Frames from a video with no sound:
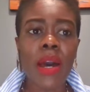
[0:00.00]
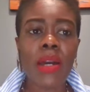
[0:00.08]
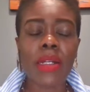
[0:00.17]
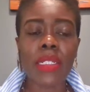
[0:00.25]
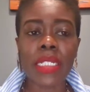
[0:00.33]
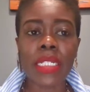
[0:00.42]
a
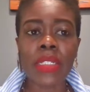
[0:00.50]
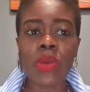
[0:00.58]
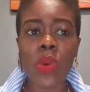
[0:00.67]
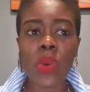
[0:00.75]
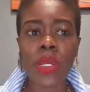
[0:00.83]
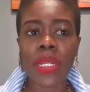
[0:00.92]
clean,
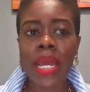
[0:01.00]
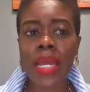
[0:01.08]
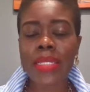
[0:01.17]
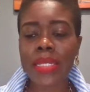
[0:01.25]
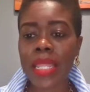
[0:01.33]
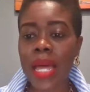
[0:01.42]

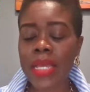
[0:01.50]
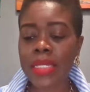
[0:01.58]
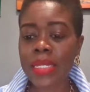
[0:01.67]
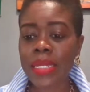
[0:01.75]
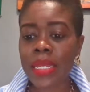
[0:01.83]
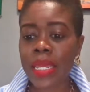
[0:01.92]
organized
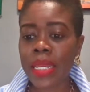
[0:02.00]
closet